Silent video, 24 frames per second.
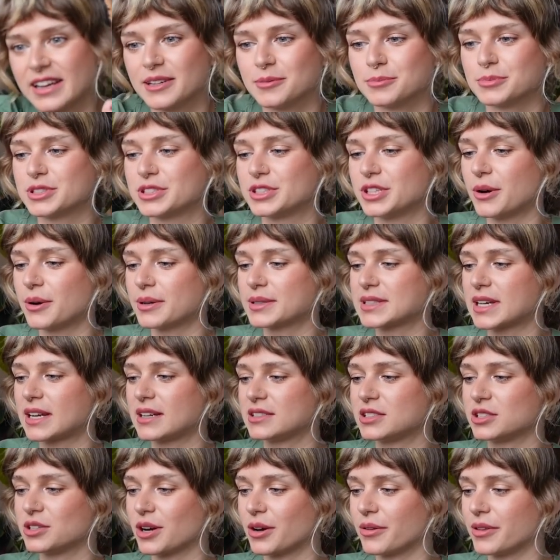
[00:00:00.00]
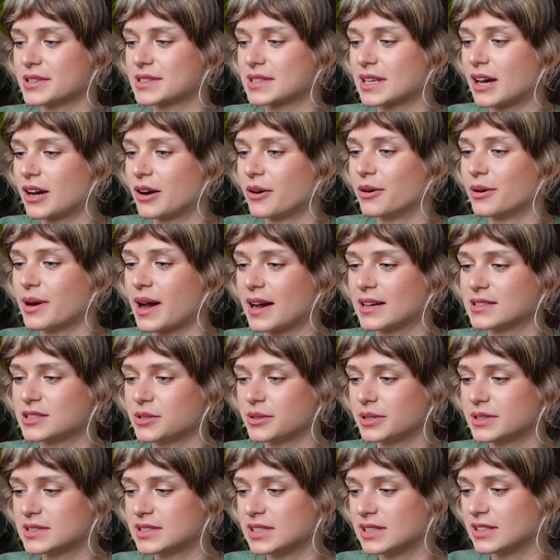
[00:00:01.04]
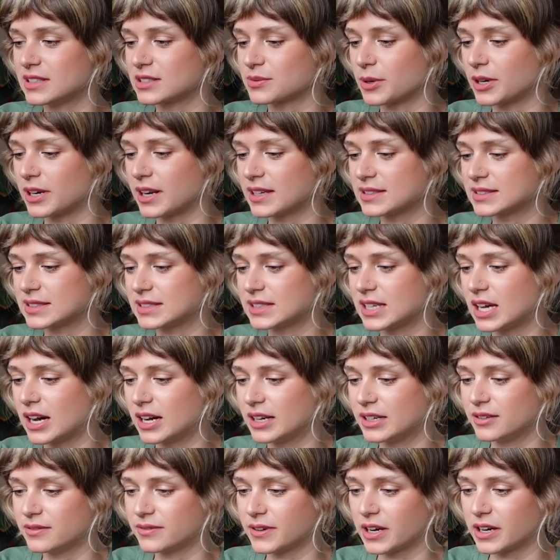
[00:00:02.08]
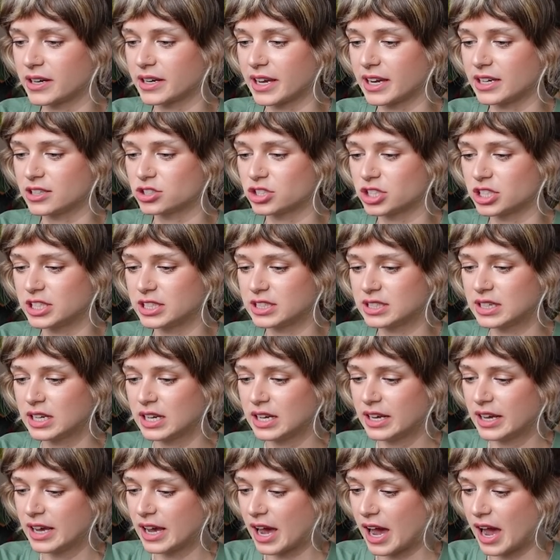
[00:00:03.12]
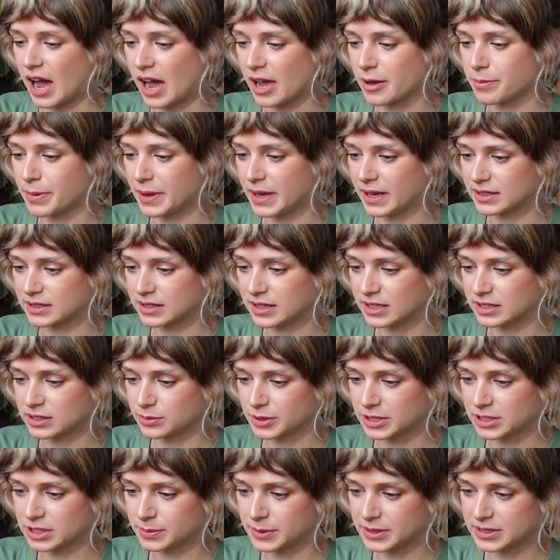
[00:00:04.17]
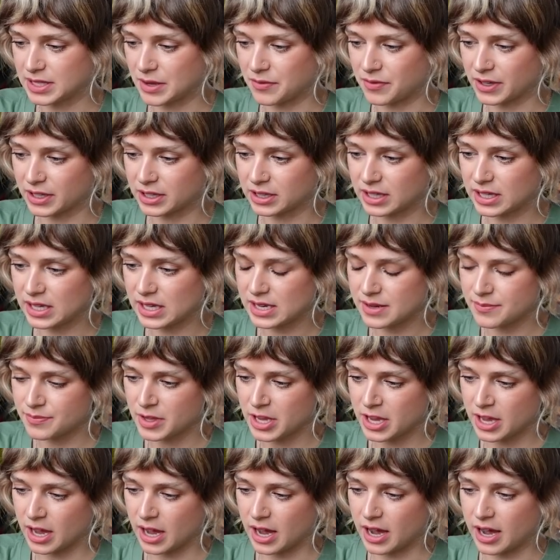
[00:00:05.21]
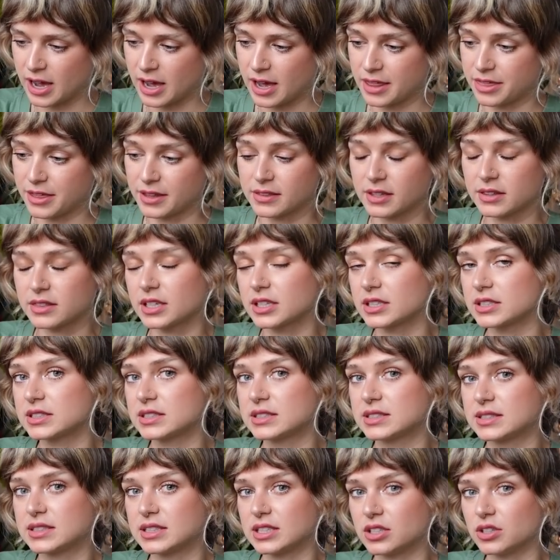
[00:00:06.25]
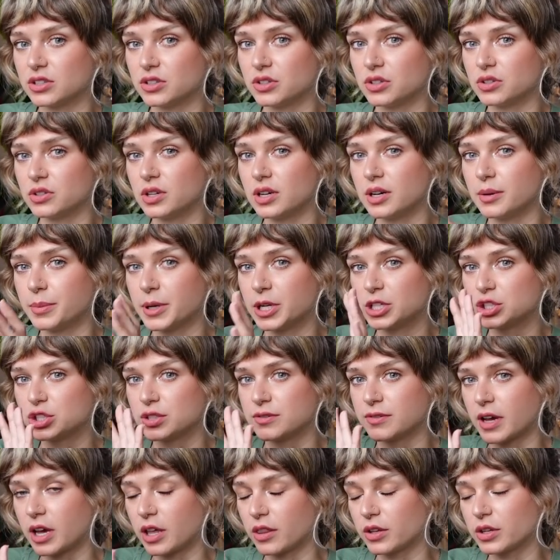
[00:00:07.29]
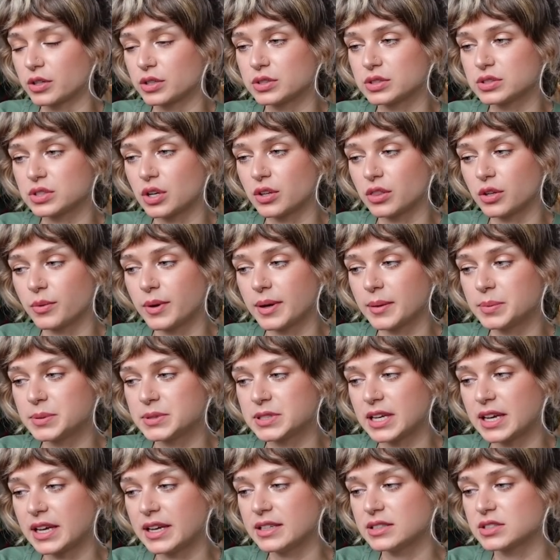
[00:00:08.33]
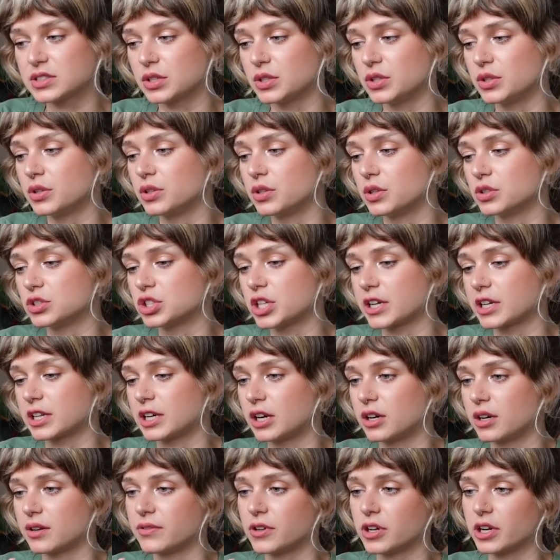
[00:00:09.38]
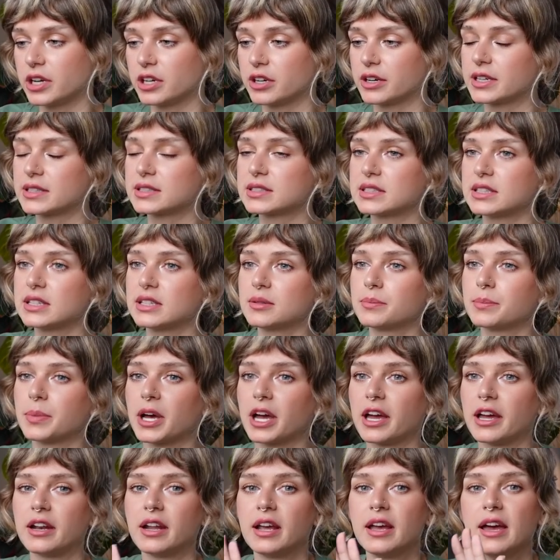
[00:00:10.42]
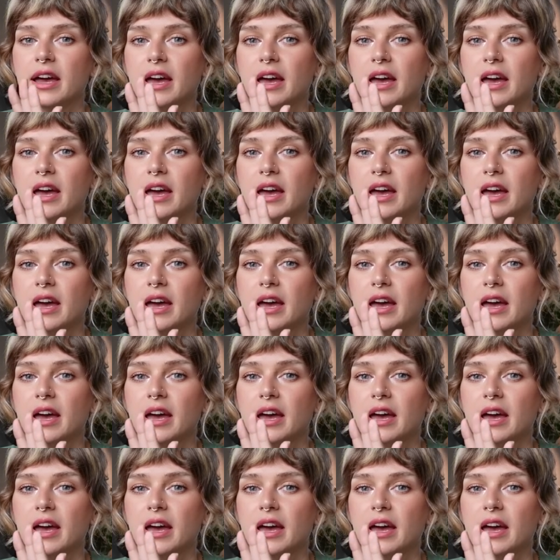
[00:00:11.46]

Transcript: am so excited to grow this out. As you can see, this one has a ton of variegation. I picked this one specifically. Uh, I think that there's still a bunch of others on the website, so you can go check it out if you're interested, but